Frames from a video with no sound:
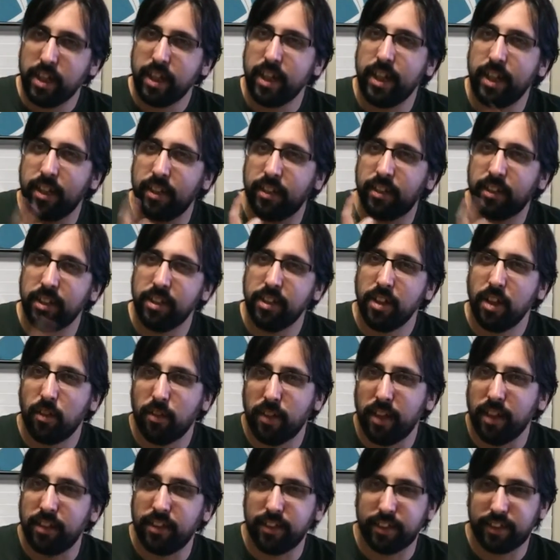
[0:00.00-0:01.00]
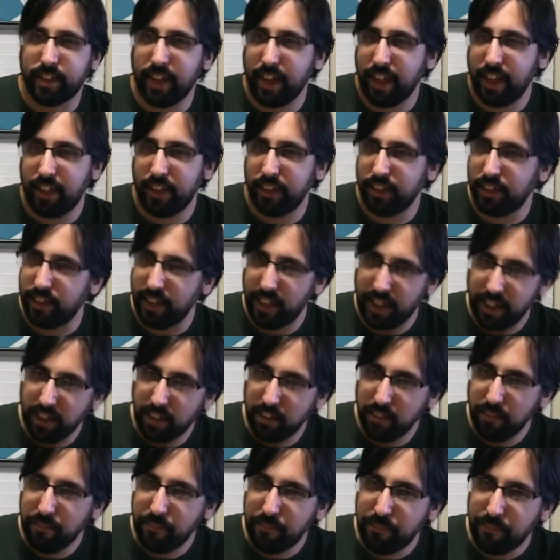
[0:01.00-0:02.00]
needed to know he just got out of
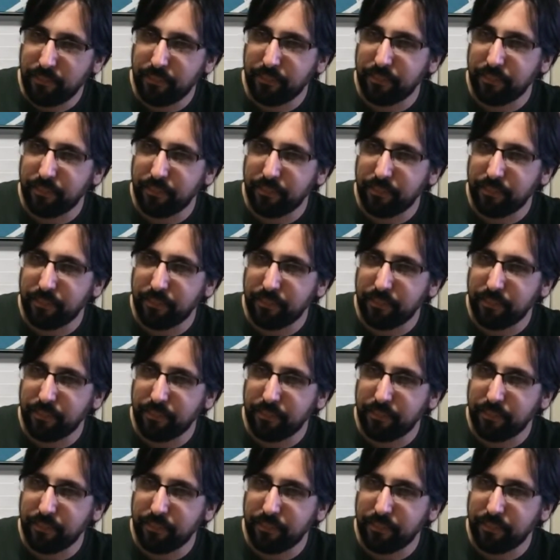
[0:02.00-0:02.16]
jail